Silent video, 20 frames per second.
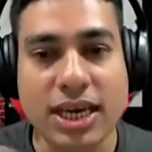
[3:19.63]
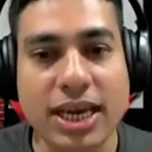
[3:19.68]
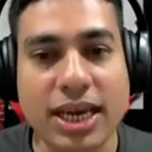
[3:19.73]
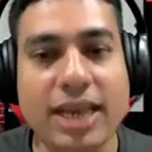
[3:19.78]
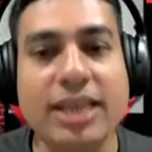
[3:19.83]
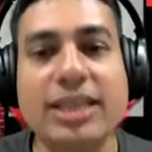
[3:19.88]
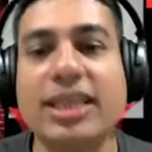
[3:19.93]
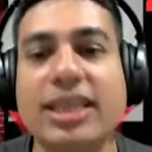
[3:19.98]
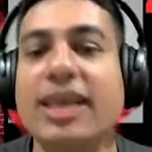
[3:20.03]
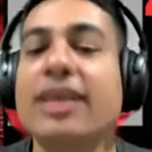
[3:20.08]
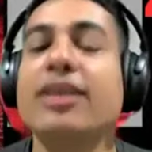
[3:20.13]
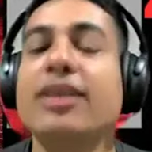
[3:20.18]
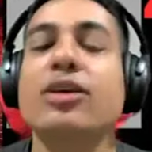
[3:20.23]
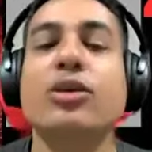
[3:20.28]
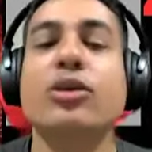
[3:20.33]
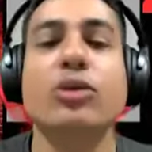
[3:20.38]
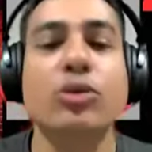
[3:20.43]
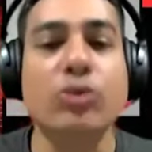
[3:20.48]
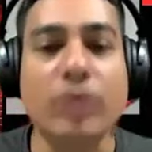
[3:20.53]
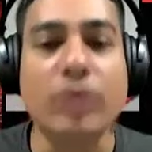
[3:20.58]
and then
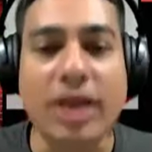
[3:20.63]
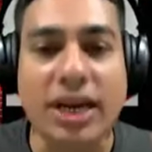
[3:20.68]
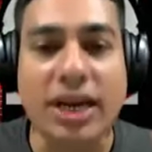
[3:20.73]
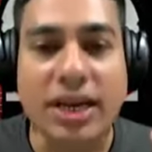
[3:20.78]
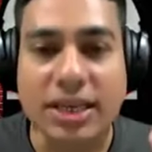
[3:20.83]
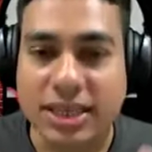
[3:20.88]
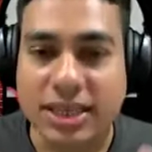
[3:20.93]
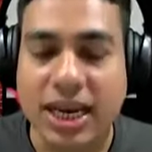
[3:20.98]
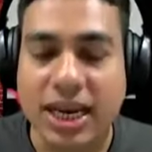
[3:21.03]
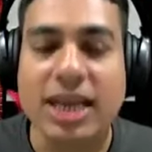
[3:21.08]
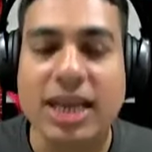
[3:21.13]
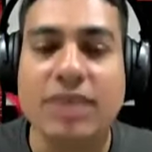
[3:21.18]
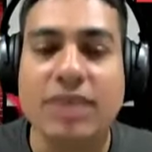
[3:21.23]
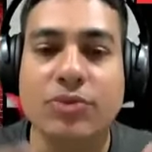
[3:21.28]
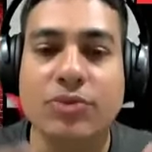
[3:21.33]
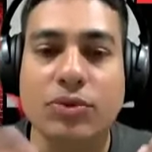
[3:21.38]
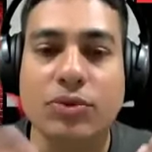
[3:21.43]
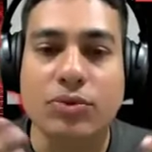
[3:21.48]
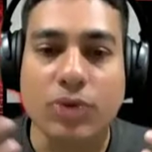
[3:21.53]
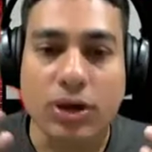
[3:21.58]
you can decide
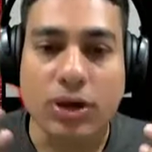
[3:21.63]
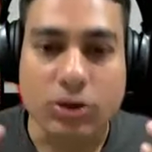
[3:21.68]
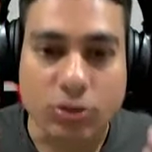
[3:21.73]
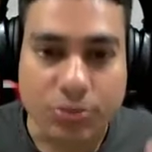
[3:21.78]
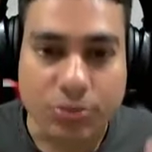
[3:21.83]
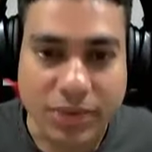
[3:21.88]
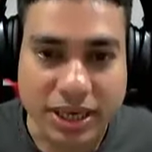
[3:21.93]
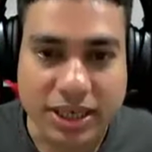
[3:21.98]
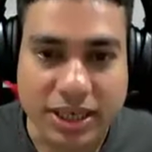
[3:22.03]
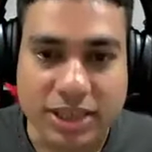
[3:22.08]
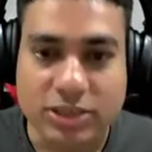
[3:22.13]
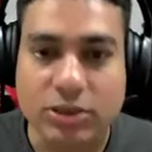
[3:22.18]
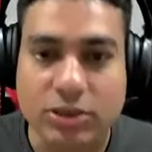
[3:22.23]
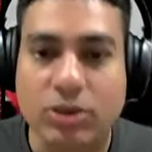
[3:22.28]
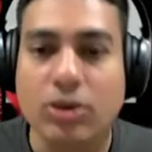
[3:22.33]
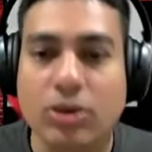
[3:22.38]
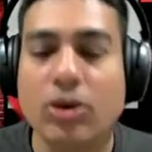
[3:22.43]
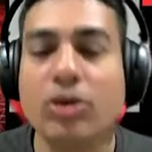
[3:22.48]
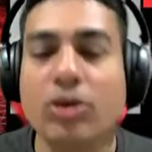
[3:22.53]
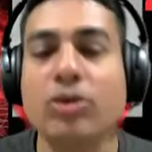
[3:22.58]
if you want to practice or
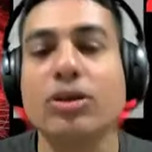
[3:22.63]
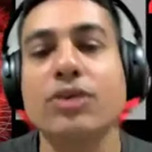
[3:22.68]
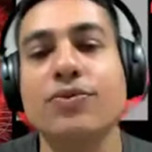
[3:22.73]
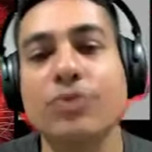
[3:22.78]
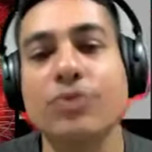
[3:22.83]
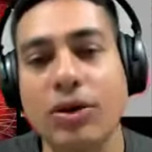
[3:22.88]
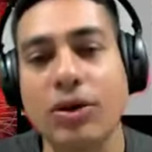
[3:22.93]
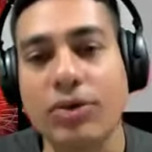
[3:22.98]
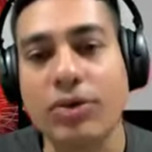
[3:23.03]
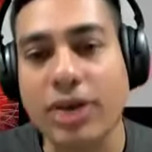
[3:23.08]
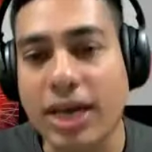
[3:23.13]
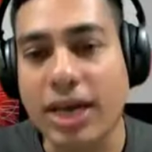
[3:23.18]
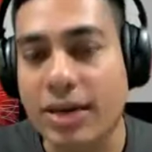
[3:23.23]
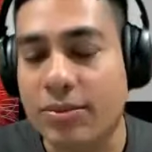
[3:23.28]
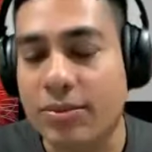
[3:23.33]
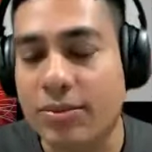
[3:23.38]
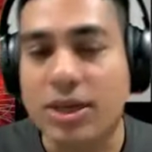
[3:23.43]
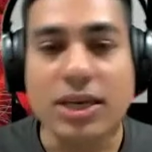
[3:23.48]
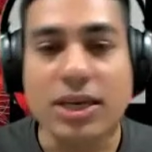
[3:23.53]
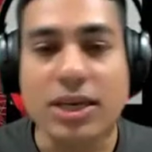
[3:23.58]
not, or if you have time.